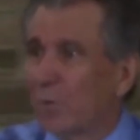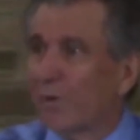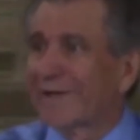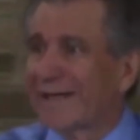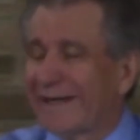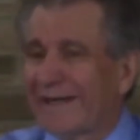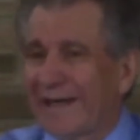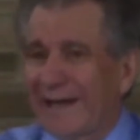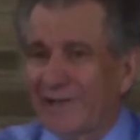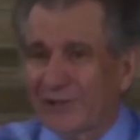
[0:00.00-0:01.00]
we're
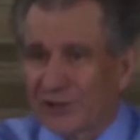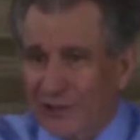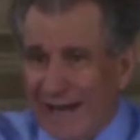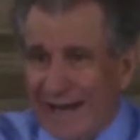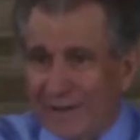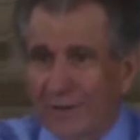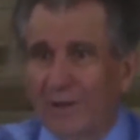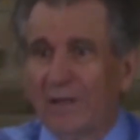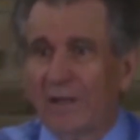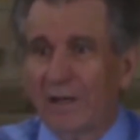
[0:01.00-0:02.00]
getting a shadow
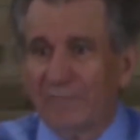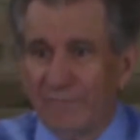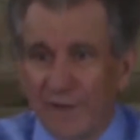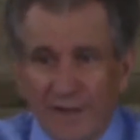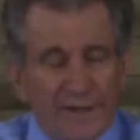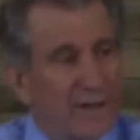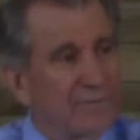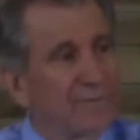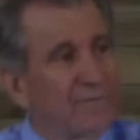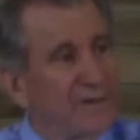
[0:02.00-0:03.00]
of none
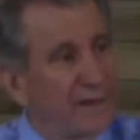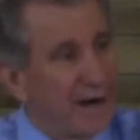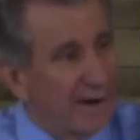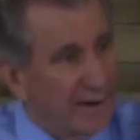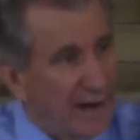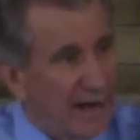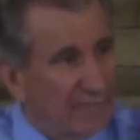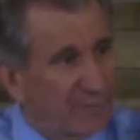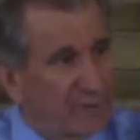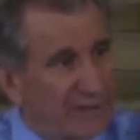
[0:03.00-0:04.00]
other than our
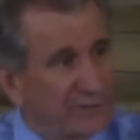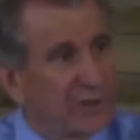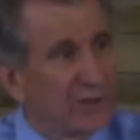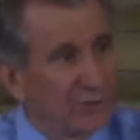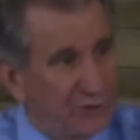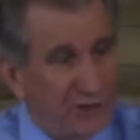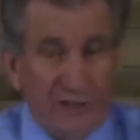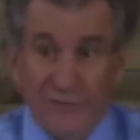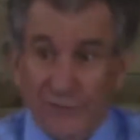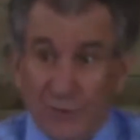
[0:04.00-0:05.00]
high priest,
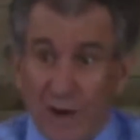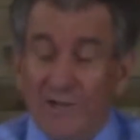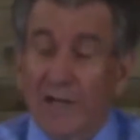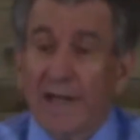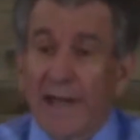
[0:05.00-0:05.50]
Jesus Christ.